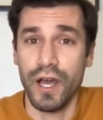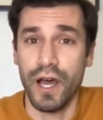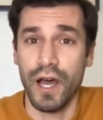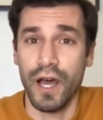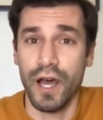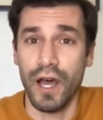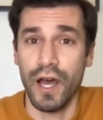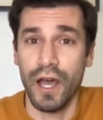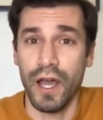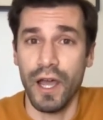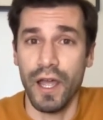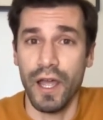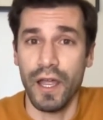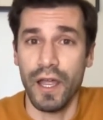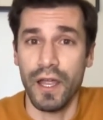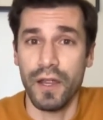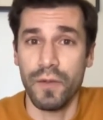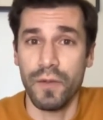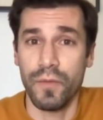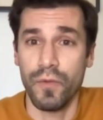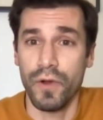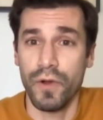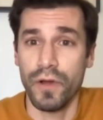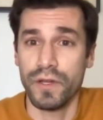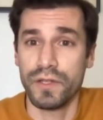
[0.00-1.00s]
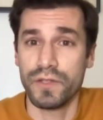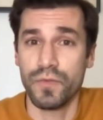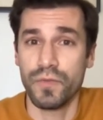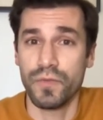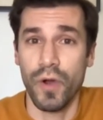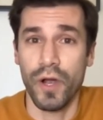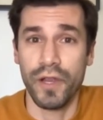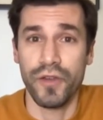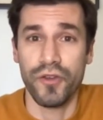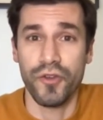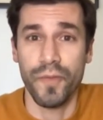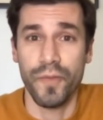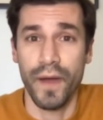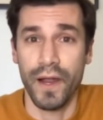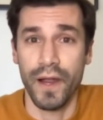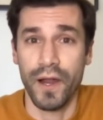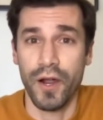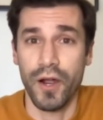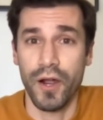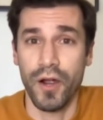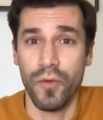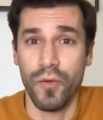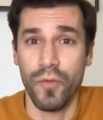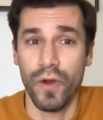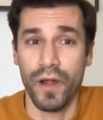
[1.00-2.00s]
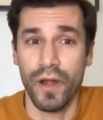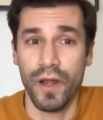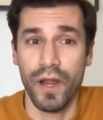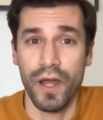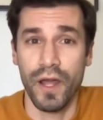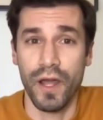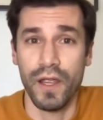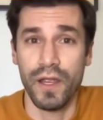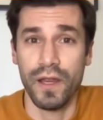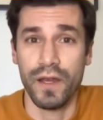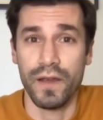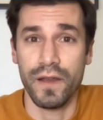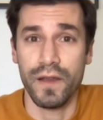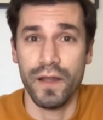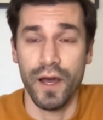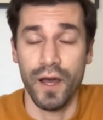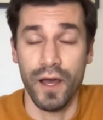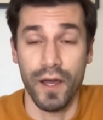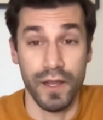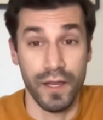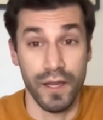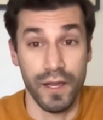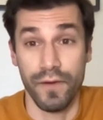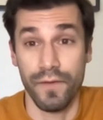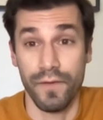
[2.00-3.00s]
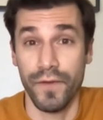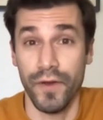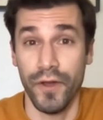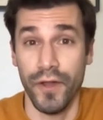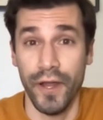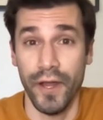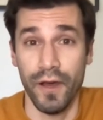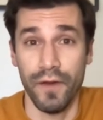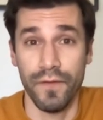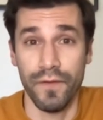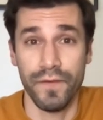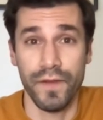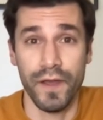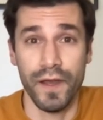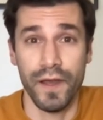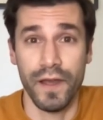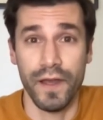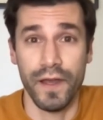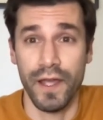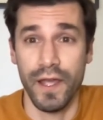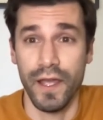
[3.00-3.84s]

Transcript: I was walking to my car one night here in Philadelphia,